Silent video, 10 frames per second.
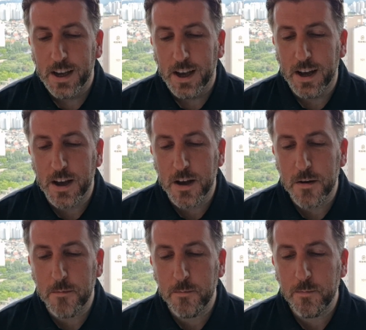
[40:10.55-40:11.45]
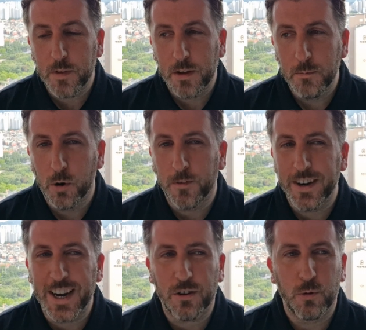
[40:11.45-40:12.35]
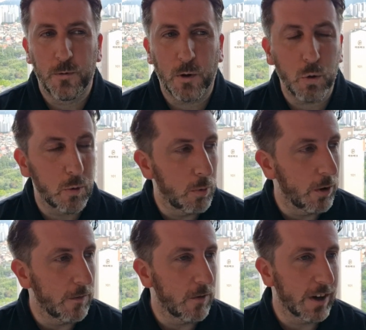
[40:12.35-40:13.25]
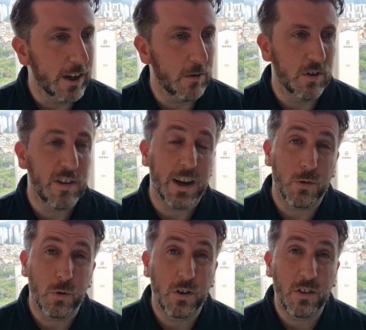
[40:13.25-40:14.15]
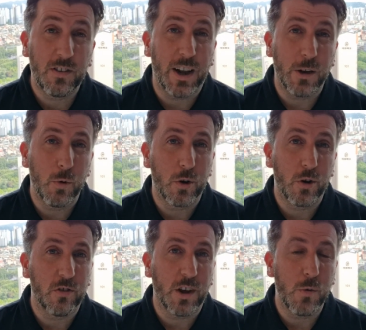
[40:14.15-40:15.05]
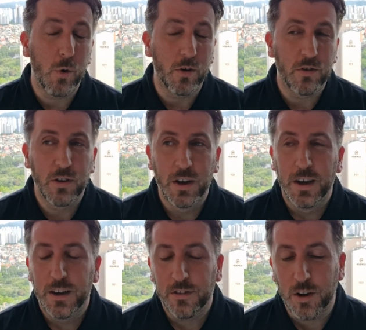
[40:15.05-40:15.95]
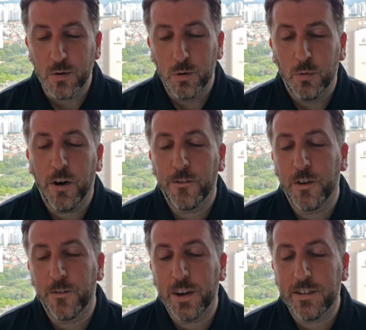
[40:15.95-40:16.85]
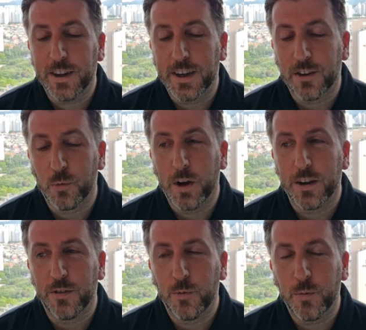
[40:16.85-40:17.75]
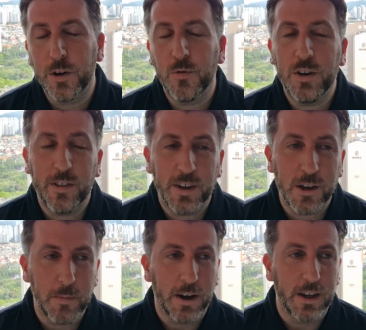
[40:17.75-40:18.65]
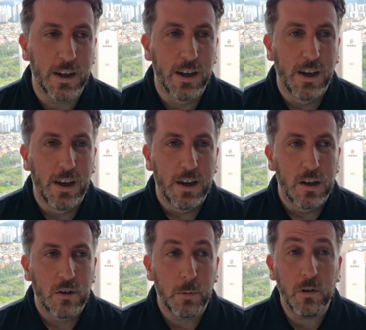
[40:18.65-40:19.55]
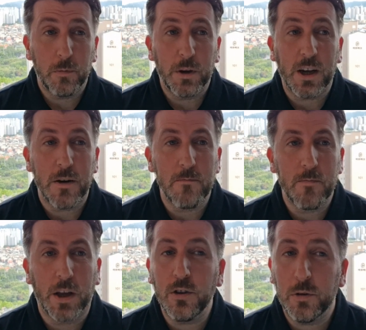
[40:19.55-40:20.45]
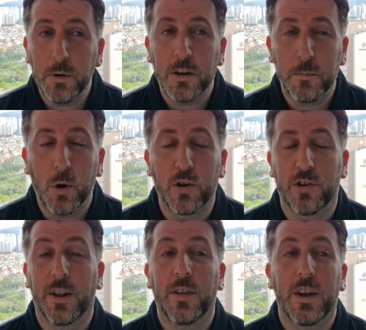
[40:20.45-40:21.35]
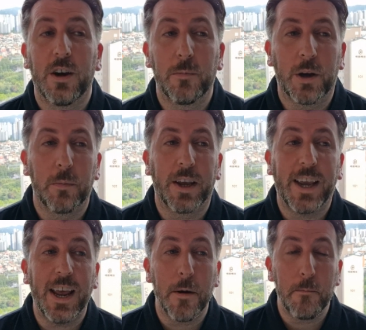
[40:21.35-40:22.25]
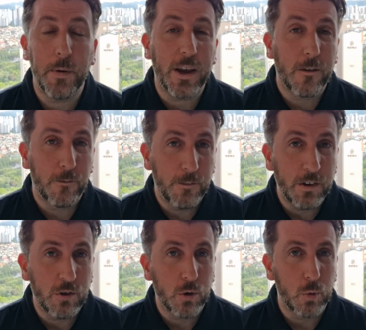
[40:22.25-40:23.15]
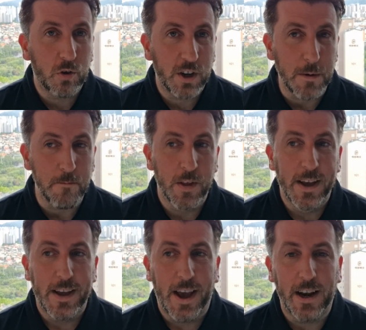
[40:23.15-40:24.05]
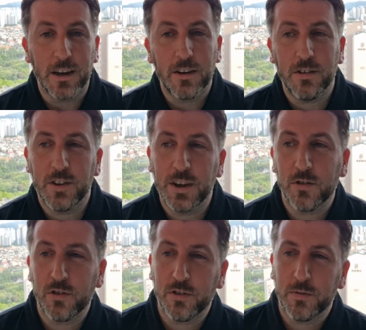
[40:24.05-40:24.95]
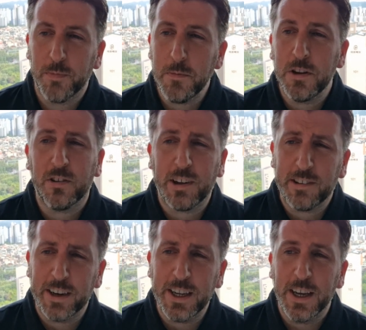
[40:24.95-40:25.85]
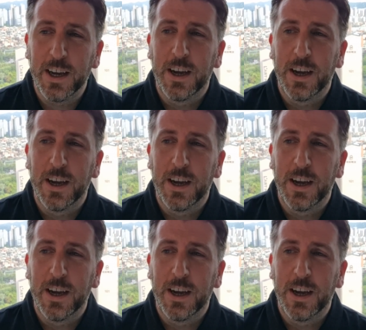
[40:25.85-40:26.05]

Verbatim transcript: um, more of a natural focal point for I guess for attacks, which is exactly what Conte wants. So what I find fascinating as well is when you really think about it, Spurs have become they used to be under Poch, and I think they are becoming again a big physical team. And I just think maybe subtly,